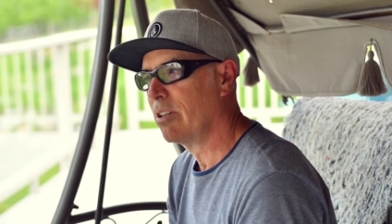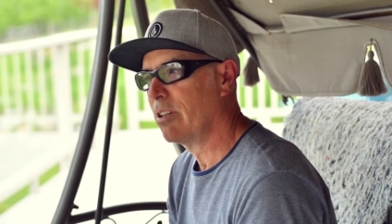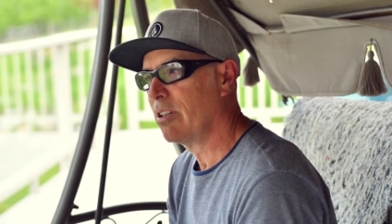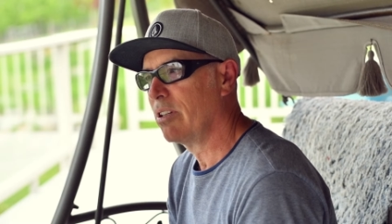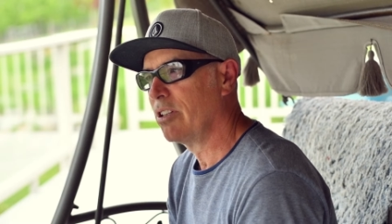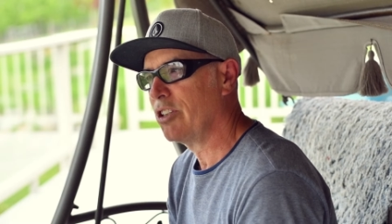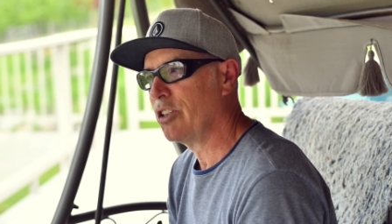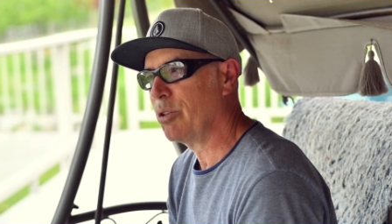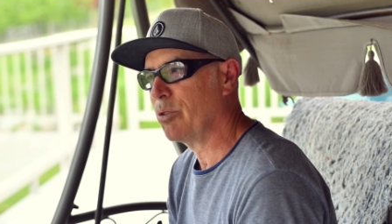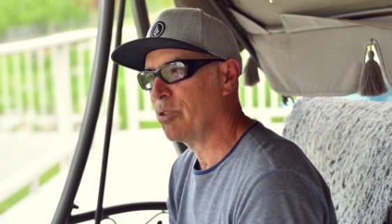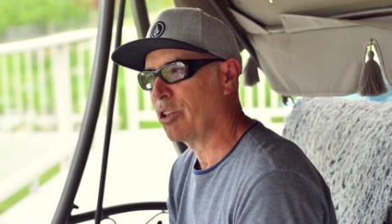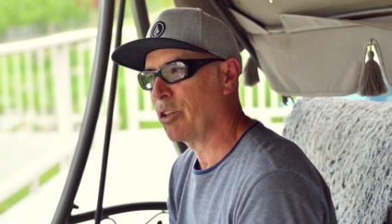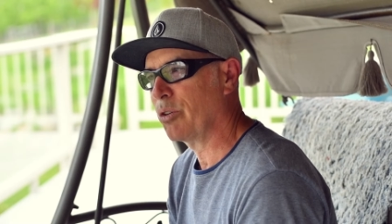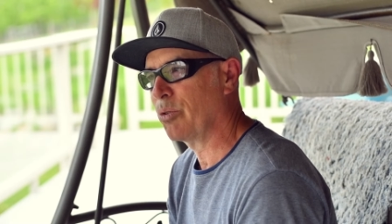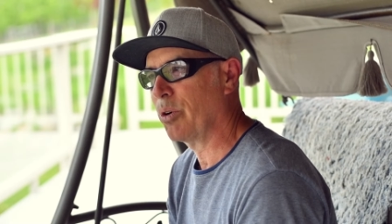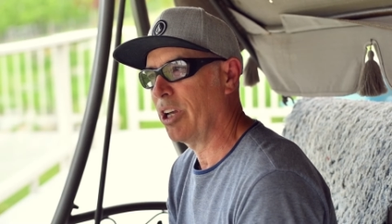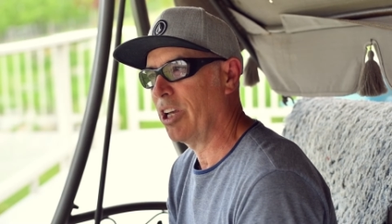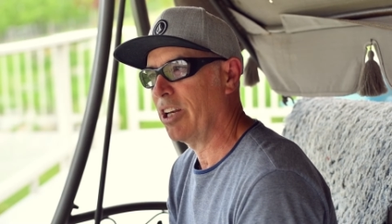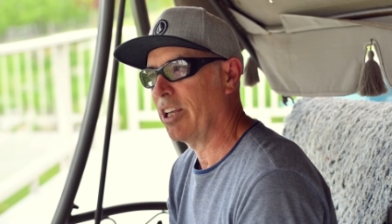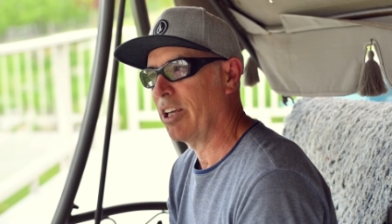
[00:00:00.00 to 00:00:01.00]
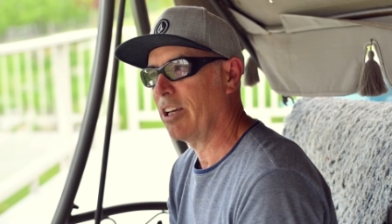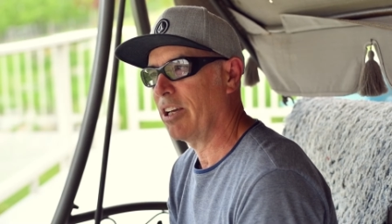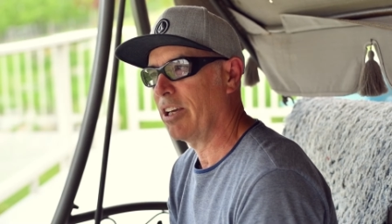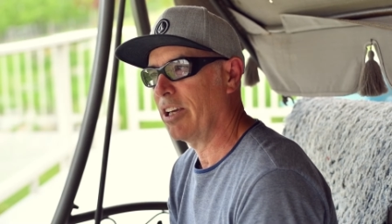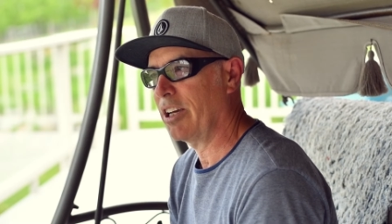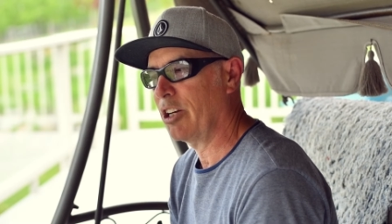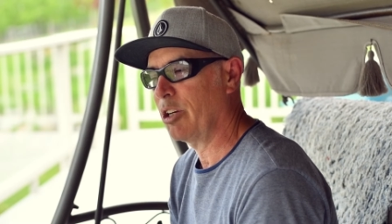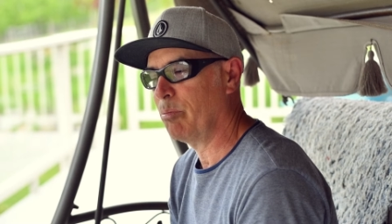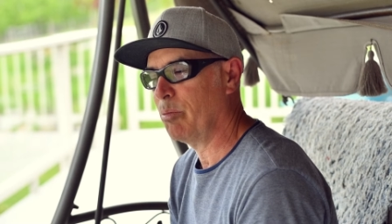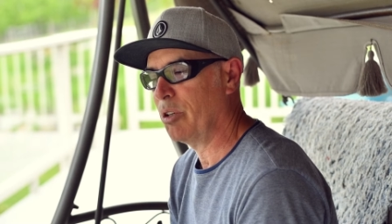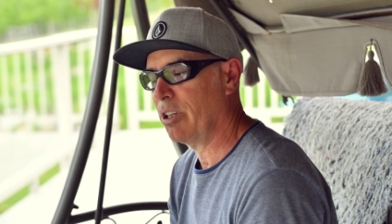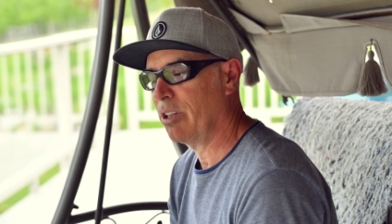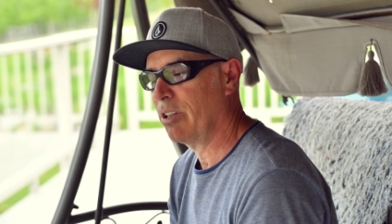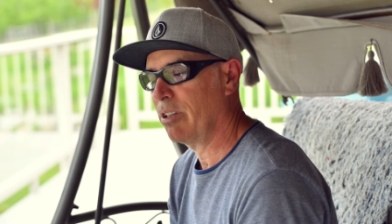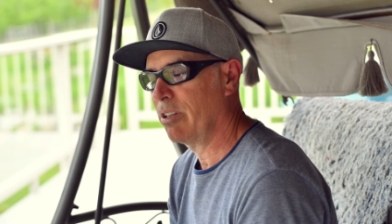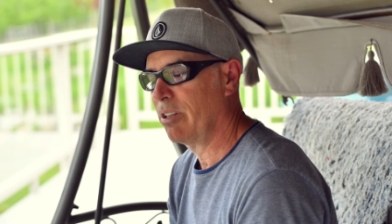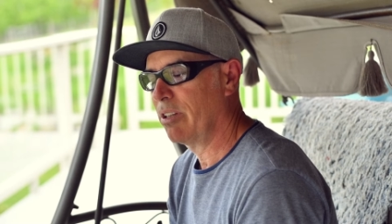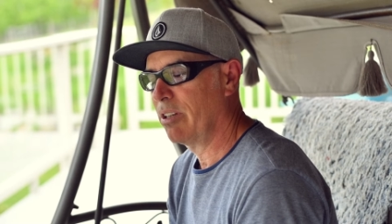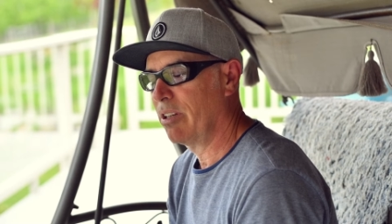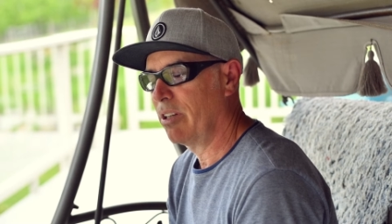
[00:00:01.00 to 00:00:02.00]
She was a grade ahead of me.
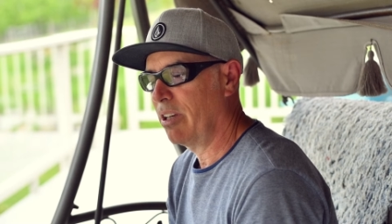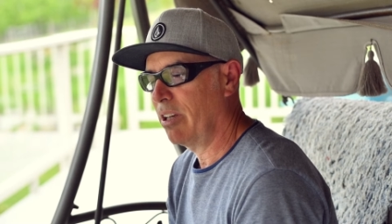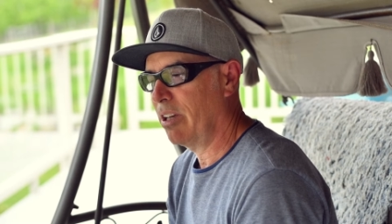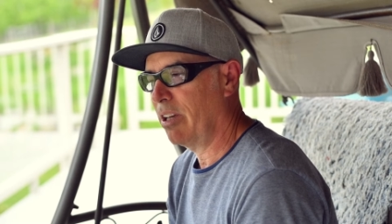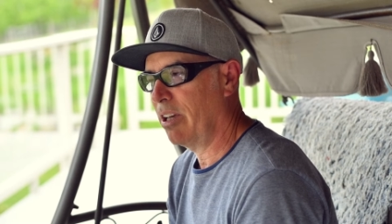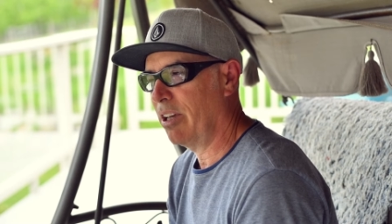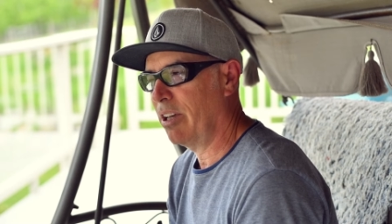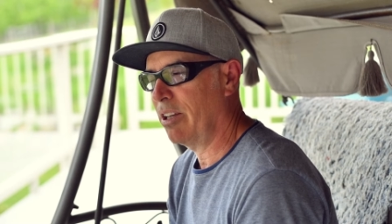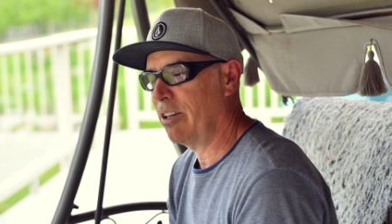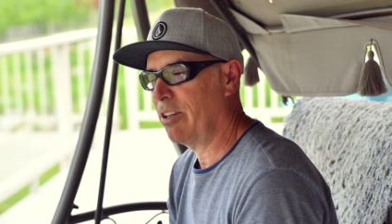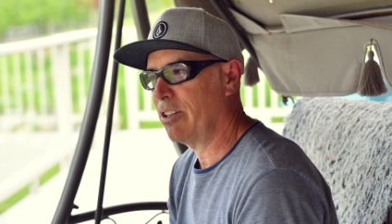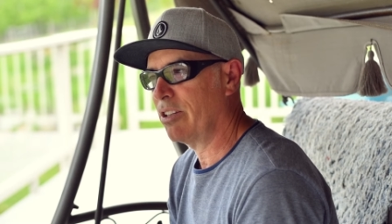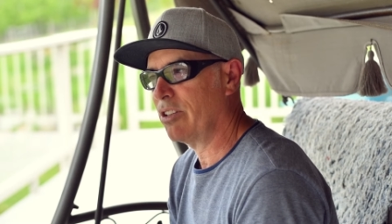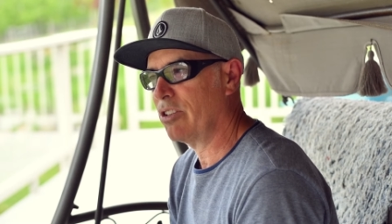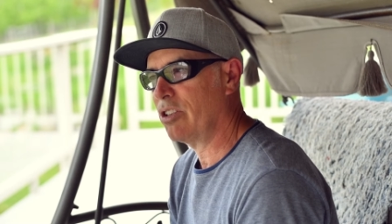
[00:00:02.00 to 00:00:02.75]
And uh,